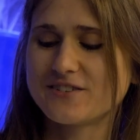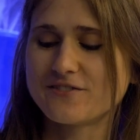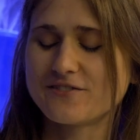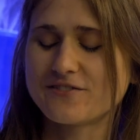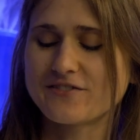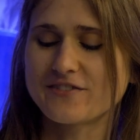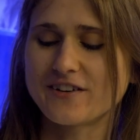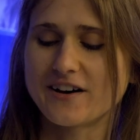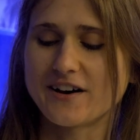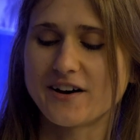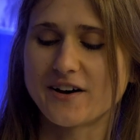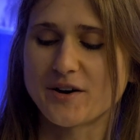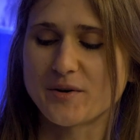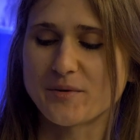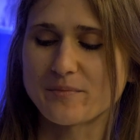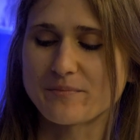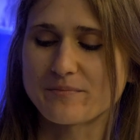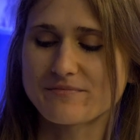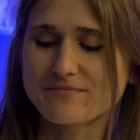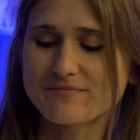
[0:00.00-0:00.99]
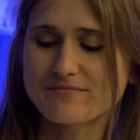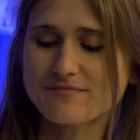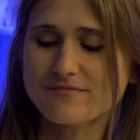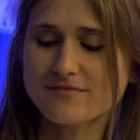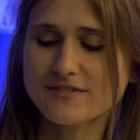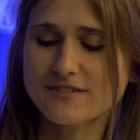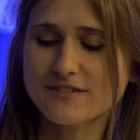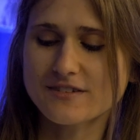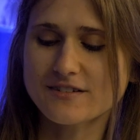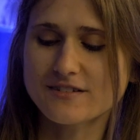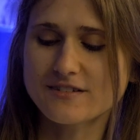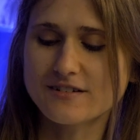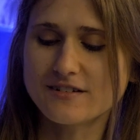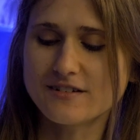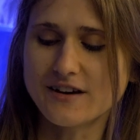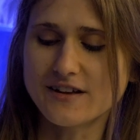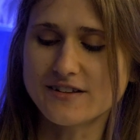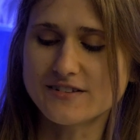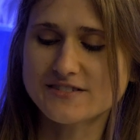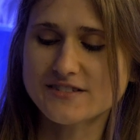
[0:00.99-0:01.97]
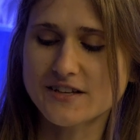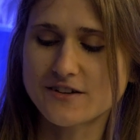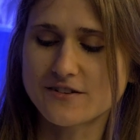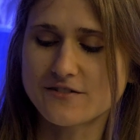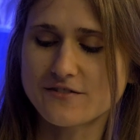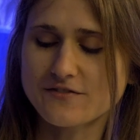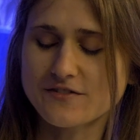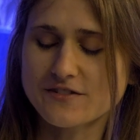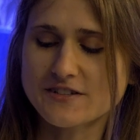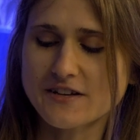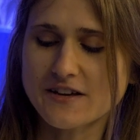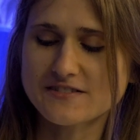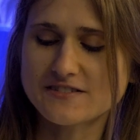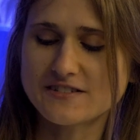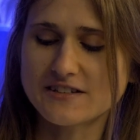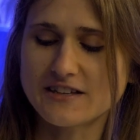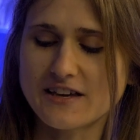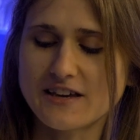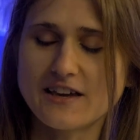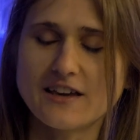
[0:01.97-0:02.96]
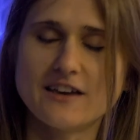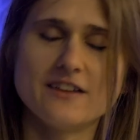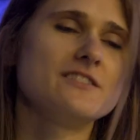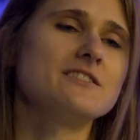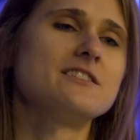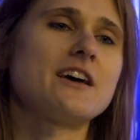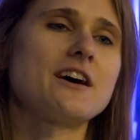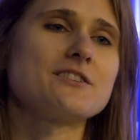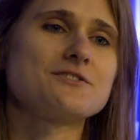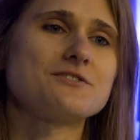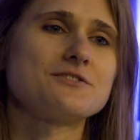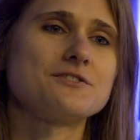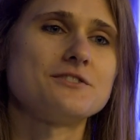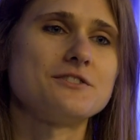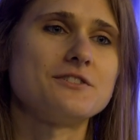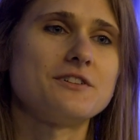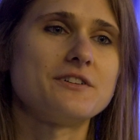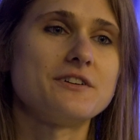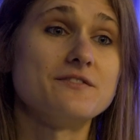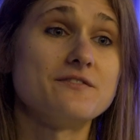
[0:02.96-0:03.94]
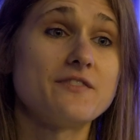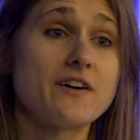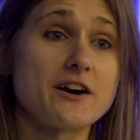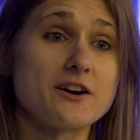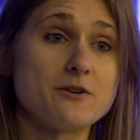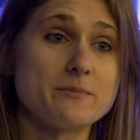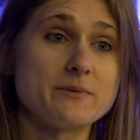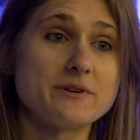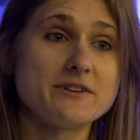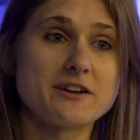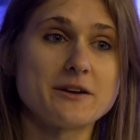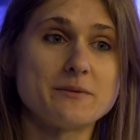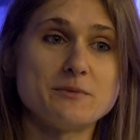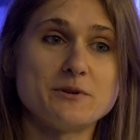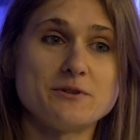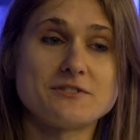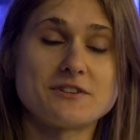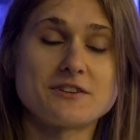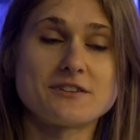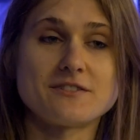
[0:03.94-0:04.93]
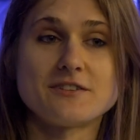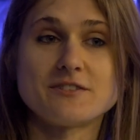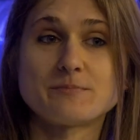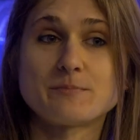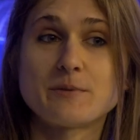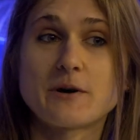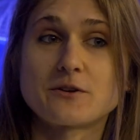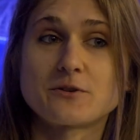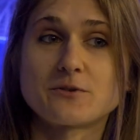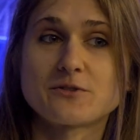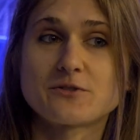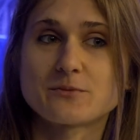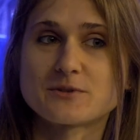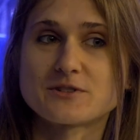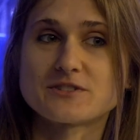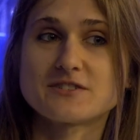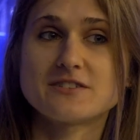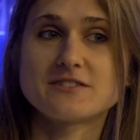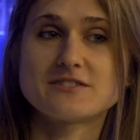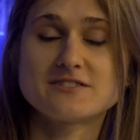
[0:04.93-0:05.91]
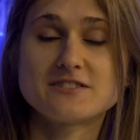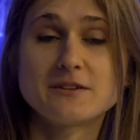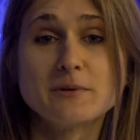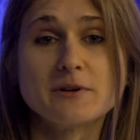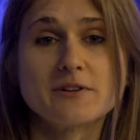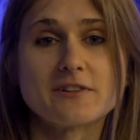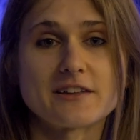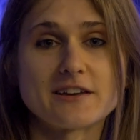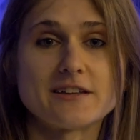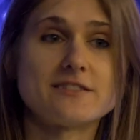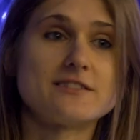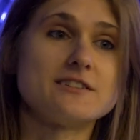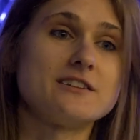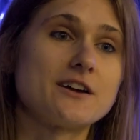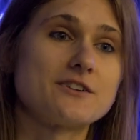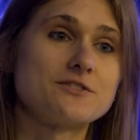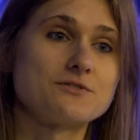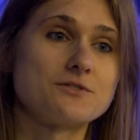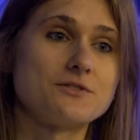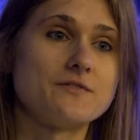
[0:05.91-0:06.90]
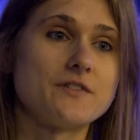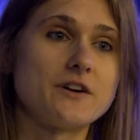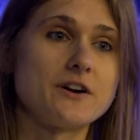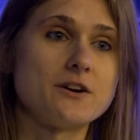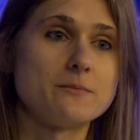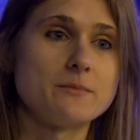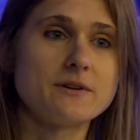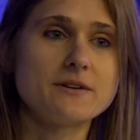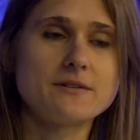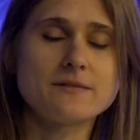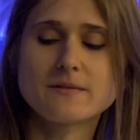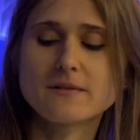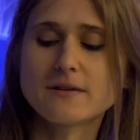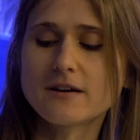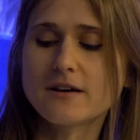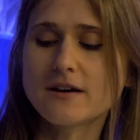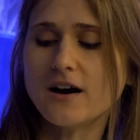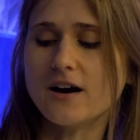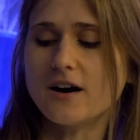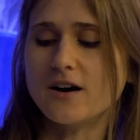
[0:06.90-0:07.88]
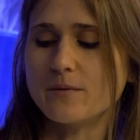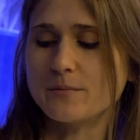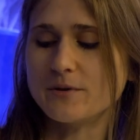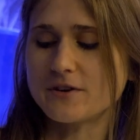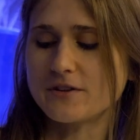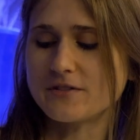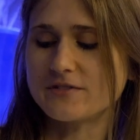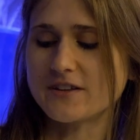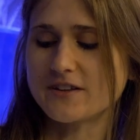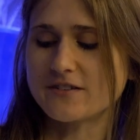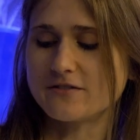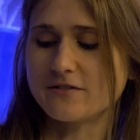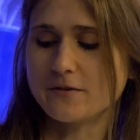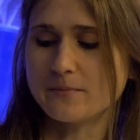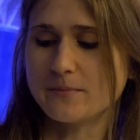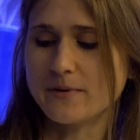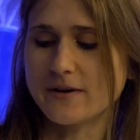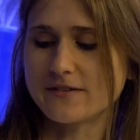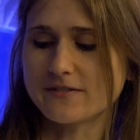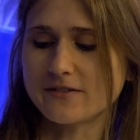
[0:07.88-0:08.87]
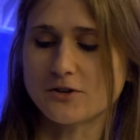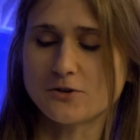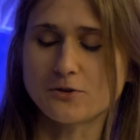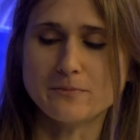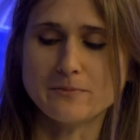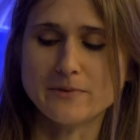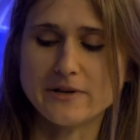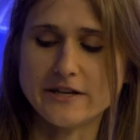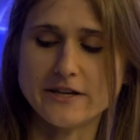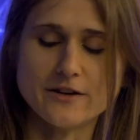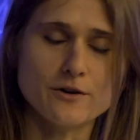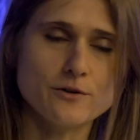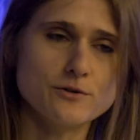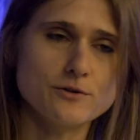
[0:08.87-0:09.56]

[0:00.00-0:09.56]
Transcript: of, um, instead of testing it in the natural environment, I'm using these bottles which simulate the natural environment. Um, you can think of them as little mini